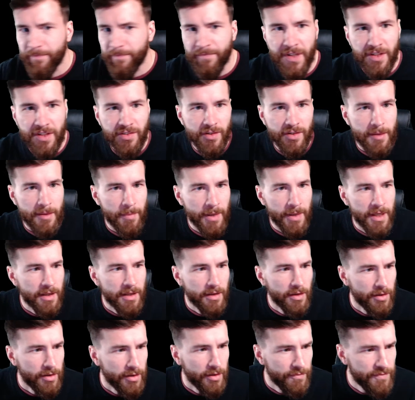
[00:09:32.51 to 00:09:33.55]
Fixing the
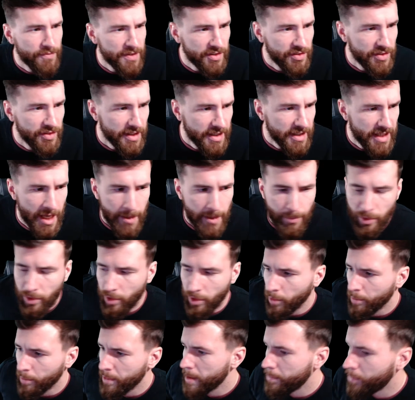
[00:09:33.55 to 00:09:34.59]
mic, or fixing the camera a
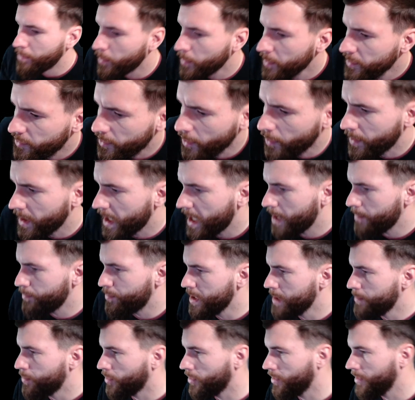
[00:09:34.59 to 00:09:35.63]
little bit. But what's going on,
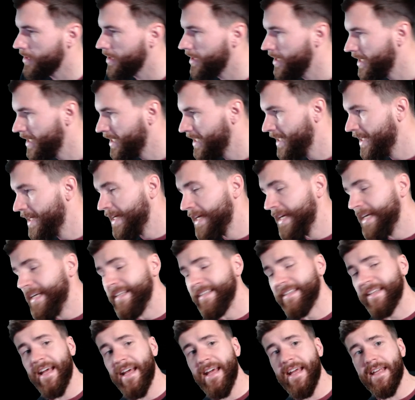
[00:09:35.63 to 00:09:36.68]
people?
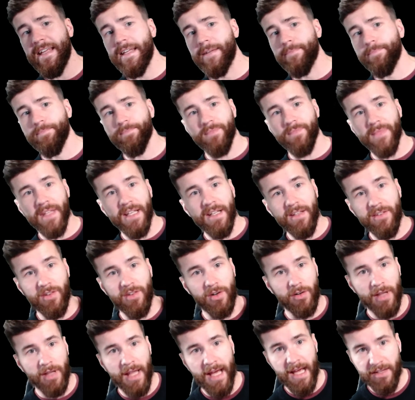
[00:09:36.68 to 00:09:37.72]
Today is
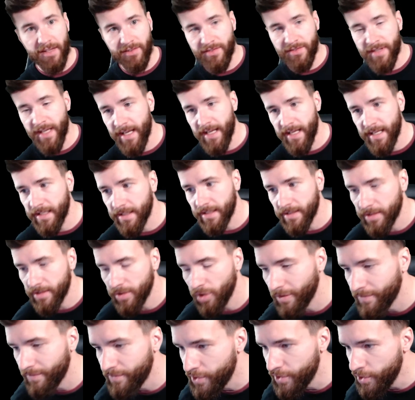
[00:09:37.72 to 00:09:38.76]
our last day
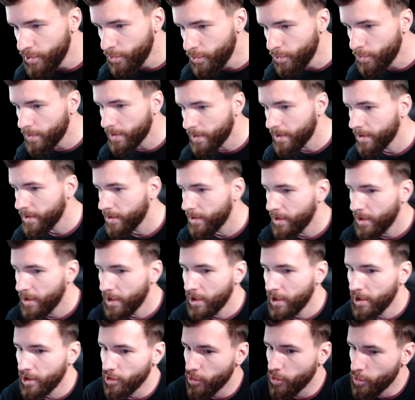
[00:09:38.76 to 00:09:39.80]
of new
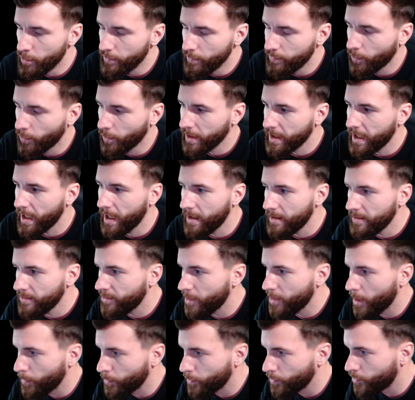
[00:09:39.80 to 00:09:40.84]
Unit 4
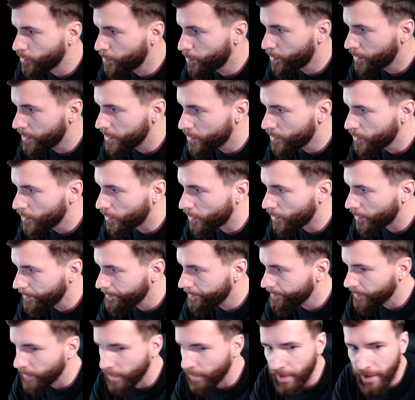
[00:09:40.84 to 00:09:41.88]
concepts, which is pretty cool.
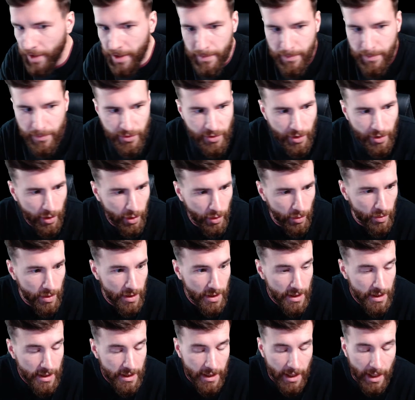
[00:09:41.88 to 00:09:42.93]
Alright, so,
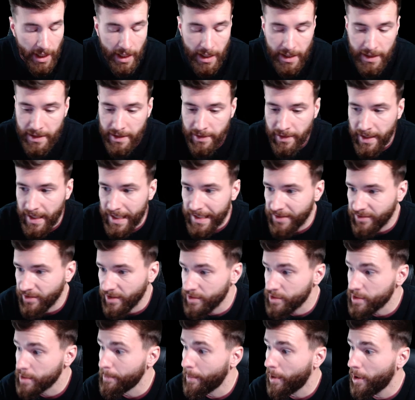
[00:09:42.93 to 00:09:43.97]
and then like I
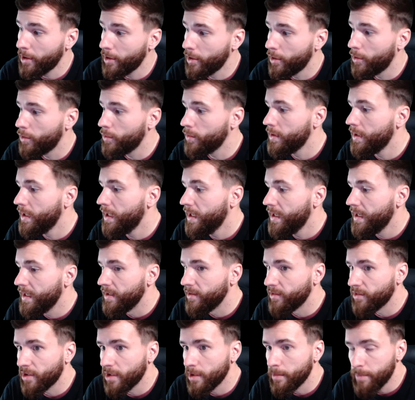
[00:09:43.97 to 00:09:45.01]
said, tomorrow
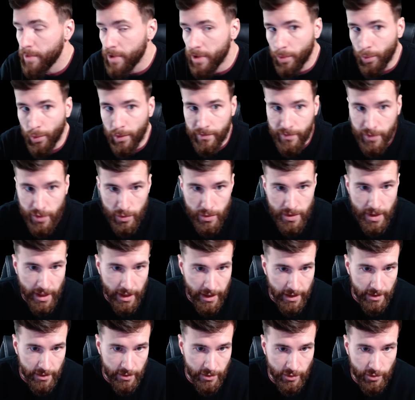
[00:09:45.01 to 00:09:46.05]
is going to be a review
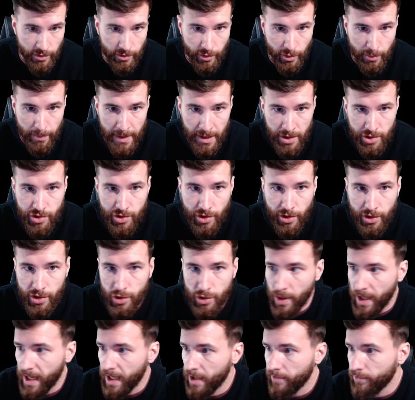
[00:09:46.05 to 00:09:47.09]
day. So make sure
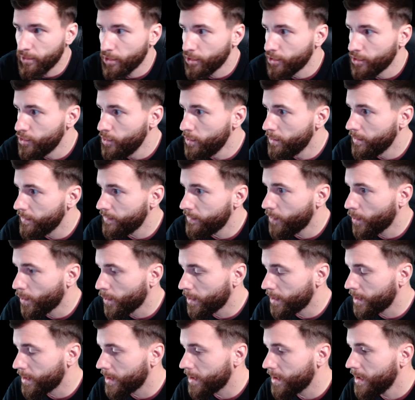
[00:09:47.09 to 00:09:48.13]
you have your Unit
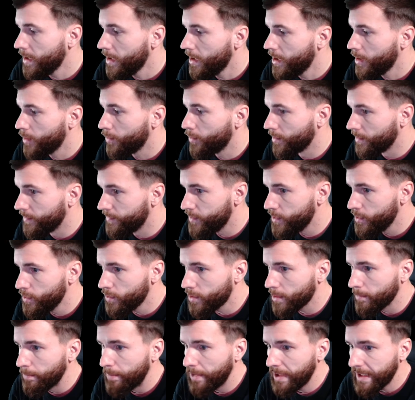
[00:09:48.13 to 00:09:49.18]
4 review
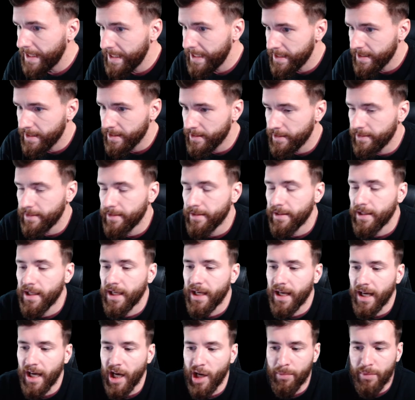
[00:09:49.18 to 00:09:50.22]
completed
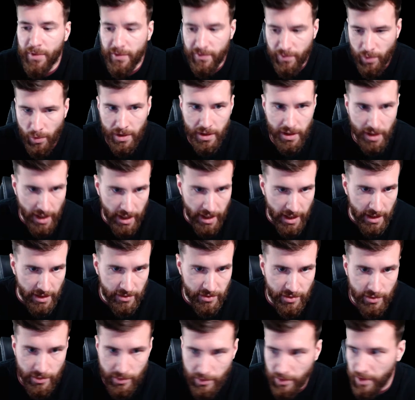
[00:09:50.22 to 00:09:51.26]
before
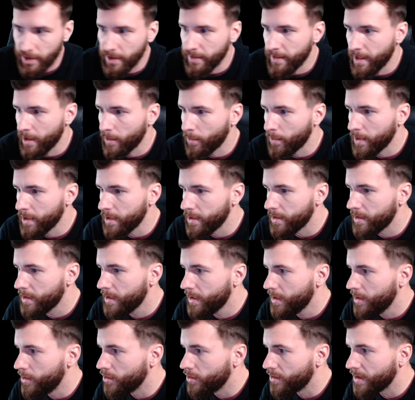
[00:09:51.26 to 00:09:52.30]
class, right? That way
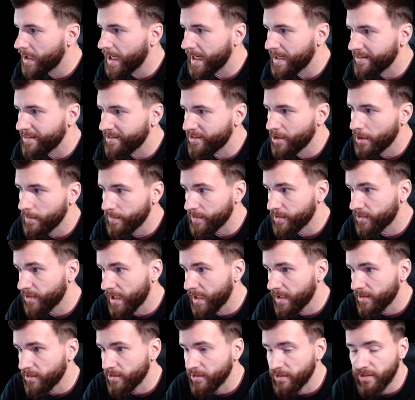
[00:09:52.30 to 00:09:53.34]
you can kind of
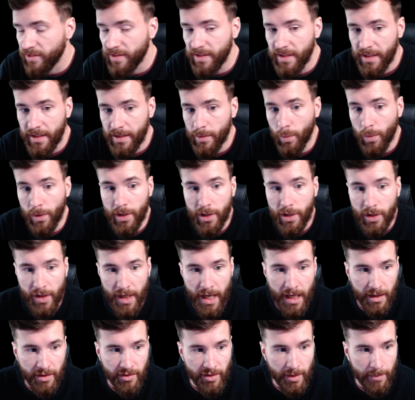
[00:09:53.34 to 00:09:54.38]
self-assess and see where you're
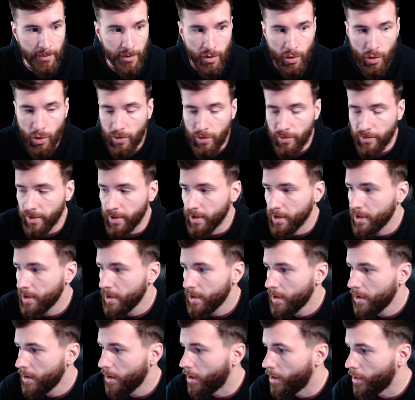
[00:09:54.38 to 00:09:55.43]
at. Because I'm going to go over
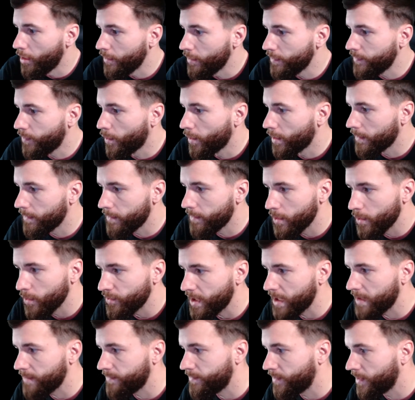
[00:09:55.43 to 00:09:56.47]
all 4 of those
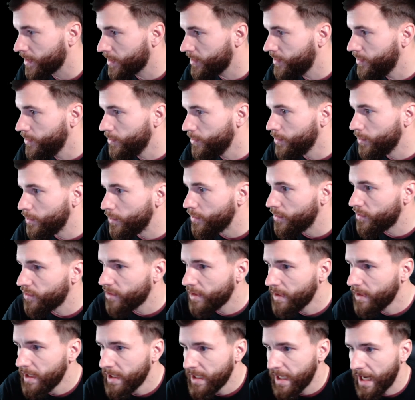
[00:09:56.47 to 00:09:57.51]
FRQs
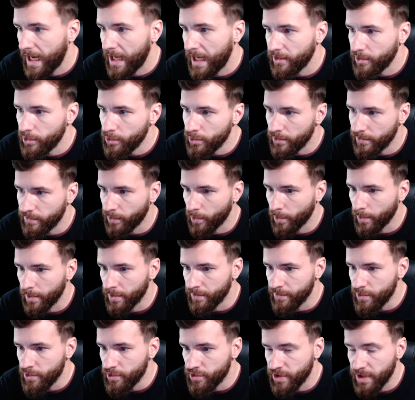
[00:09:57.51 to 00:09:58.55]
on the Unit 4
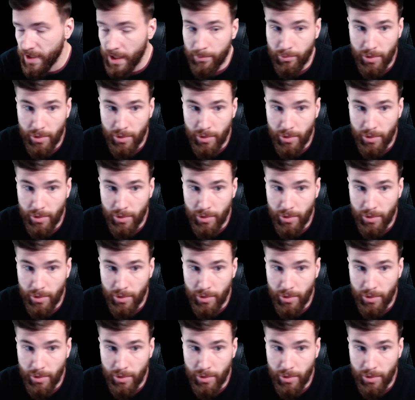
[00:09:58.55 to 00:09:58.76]
review sheet.